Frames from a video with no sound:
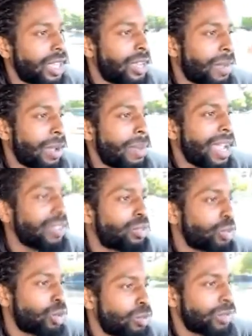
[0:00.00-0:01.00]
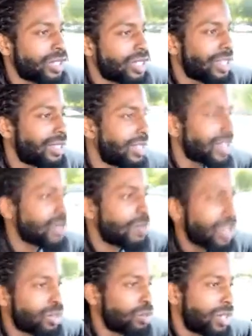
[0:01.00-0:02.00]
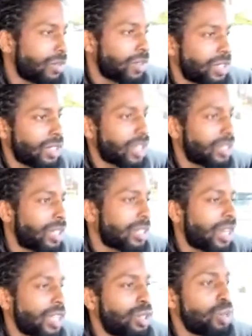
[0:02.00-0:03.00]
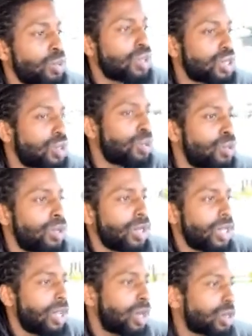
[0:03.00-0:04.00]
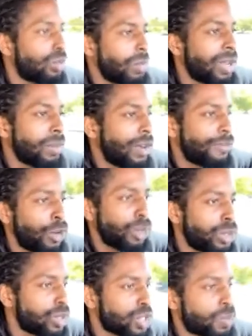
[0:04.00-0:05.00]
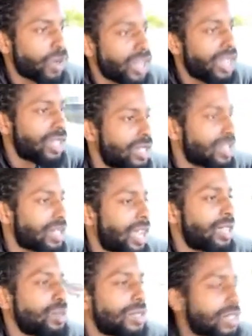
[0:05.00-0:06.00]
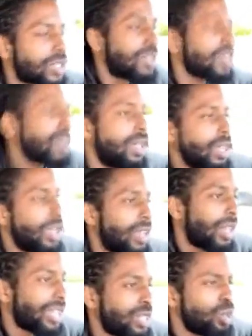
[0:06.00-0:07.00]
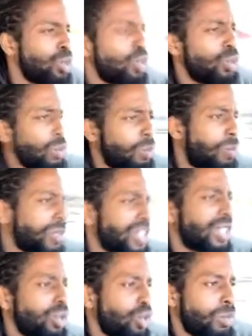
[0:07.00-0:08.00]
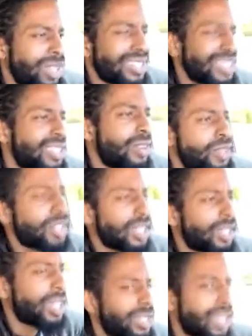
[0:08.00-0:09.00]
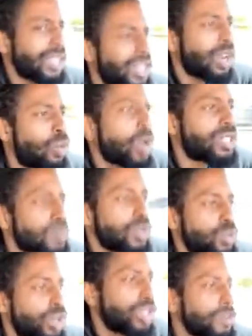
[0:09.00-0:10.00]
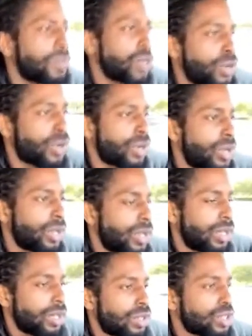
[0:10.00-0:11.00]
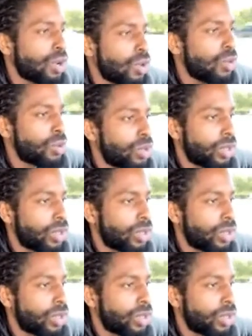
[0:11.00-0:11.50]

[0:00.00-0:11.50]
in my bathroom, inside the guest bathroom and everything like that I use to make my foliar sprays. I use it to like do particular mixes and everything like that I want to be really pure. So